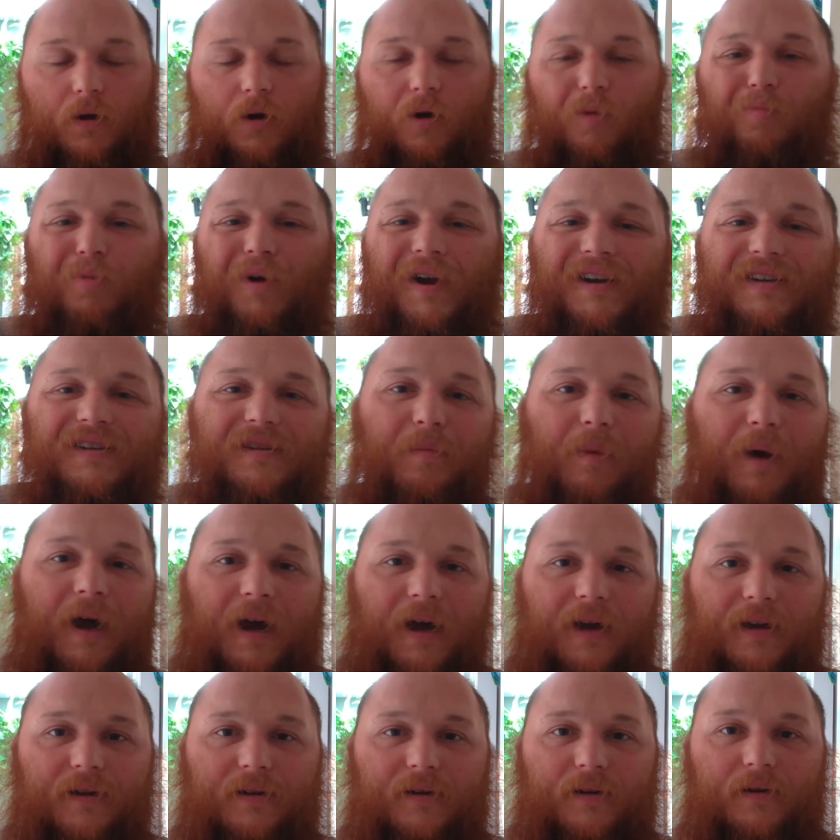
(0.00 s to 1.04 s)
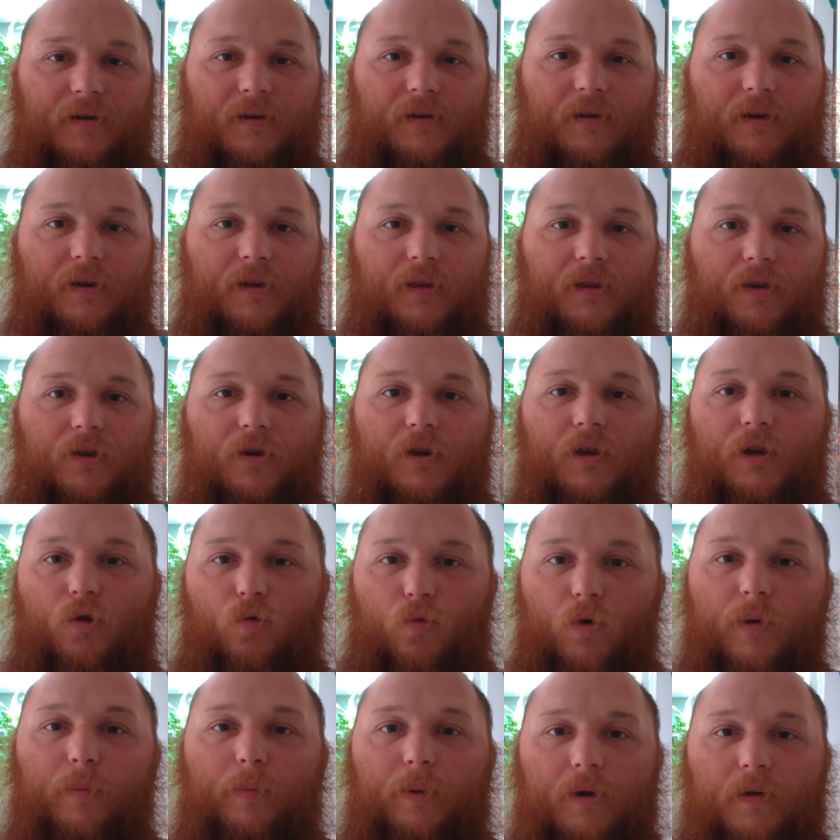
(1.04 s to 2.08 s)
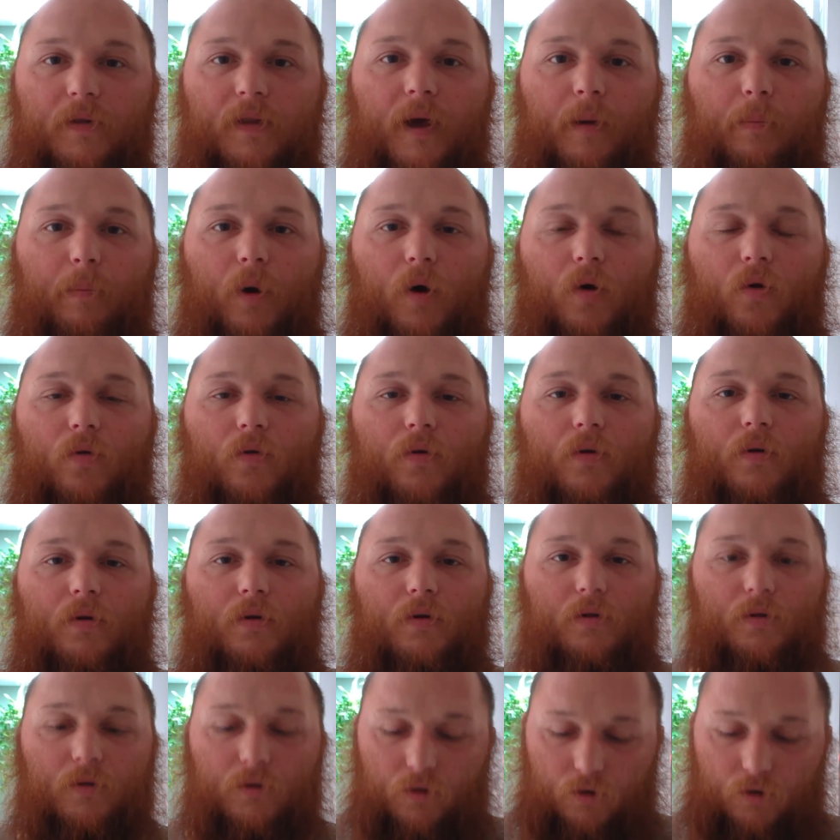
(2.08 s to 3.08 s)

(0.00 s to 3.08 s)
breaks the bond, and then you need to rebuild that bone.